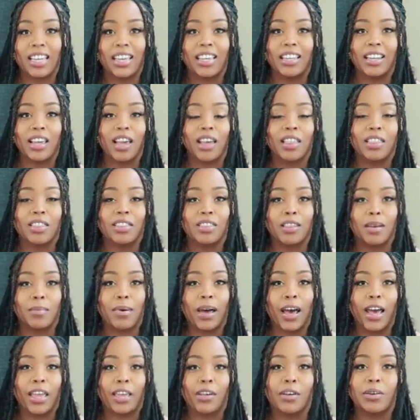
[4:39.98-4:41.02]
in the
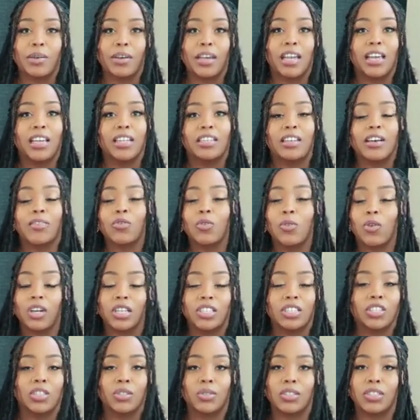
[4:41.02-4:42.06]
bio, and of
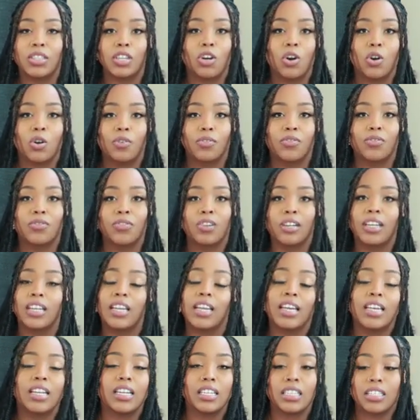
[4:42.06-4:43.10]
course use the code FREE.
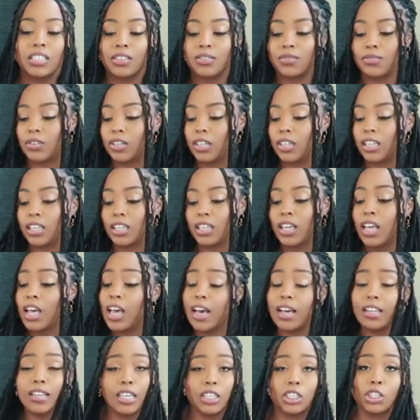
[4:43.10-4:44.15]
It is free,
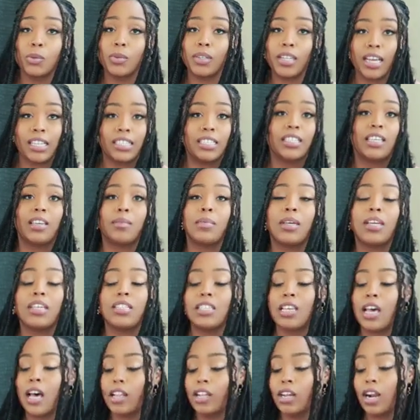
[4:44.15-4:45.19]
unless you would like to give me $1,
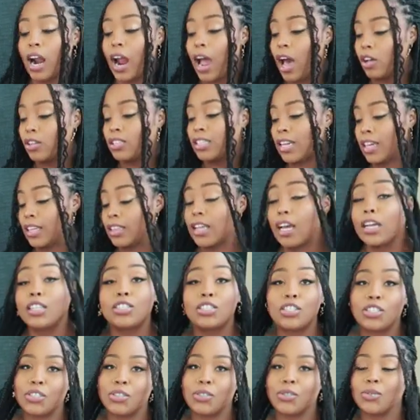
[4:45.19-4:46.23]
I'll take that
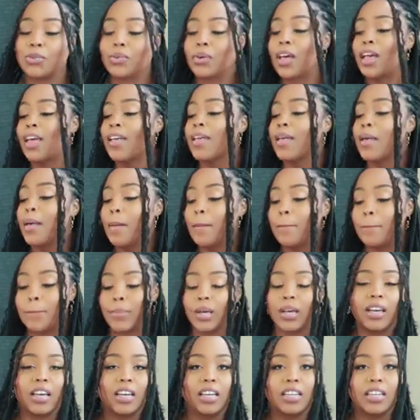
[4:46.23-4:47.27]
too,
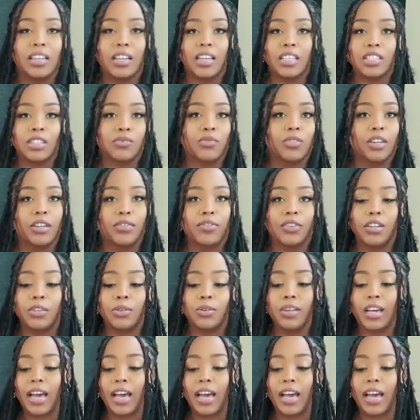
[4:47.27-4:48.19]
but it's free for you